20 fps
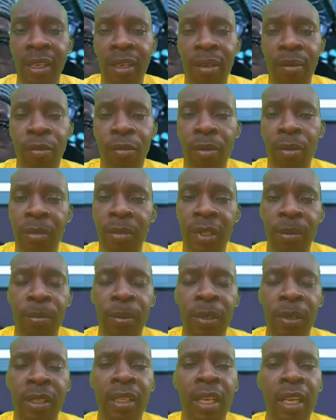from this
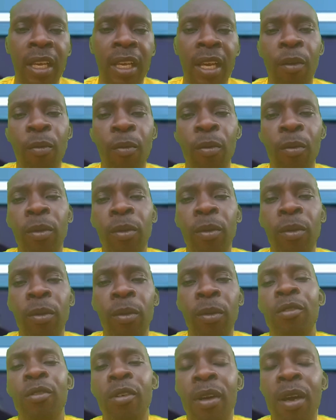place. What has
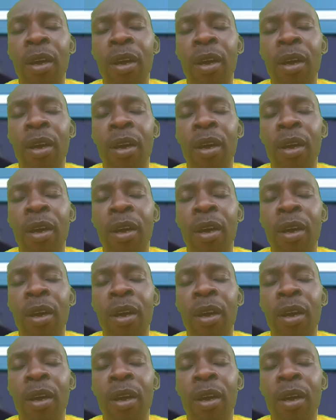gone